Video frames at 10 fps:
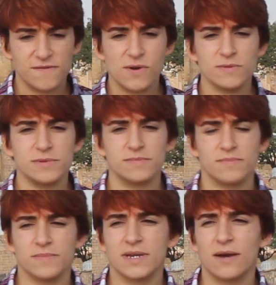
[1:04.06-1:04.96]
verbs
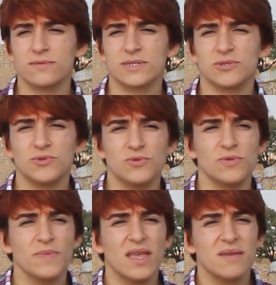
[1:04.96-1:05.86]
because
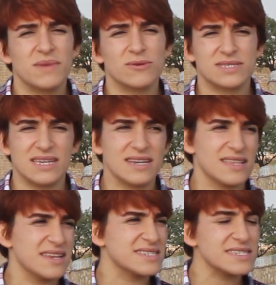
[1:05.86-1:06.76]

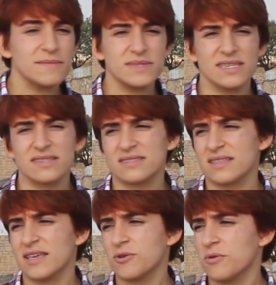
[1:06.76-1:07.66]
there is something
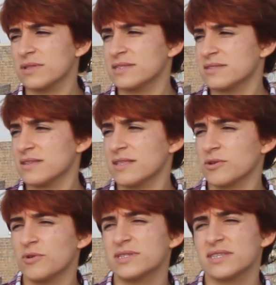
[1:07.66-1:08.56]
they call it in
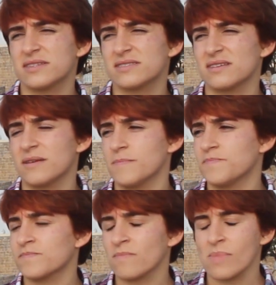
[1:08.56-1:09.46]
linguistics
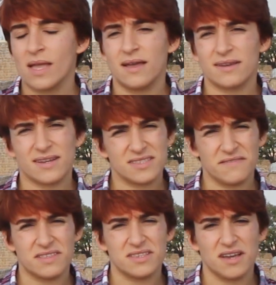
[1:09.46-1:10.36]

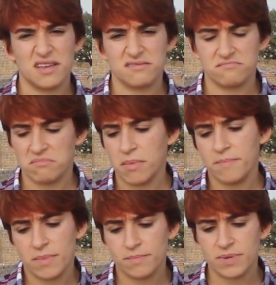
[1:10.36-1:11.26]
ergativity.
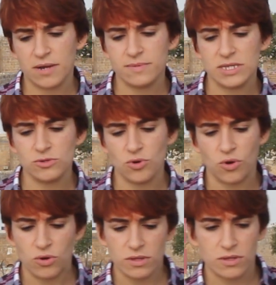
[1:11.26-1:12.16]
Probably you
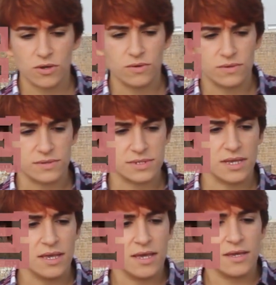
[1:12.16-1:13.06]
all know
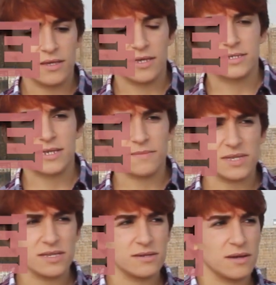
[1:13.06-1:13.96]

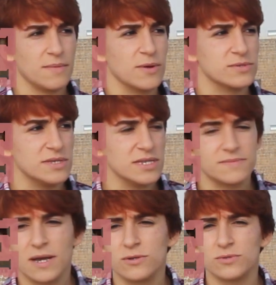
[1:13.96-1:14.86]
something about
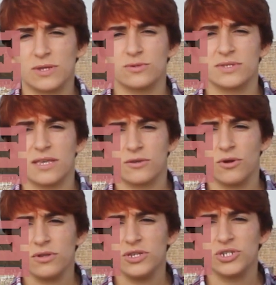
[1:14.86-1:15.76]
this because when you say
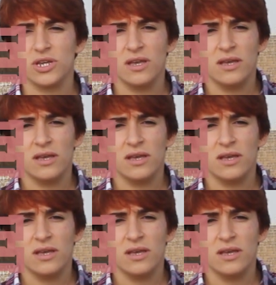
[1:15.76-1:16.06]
Kurdish,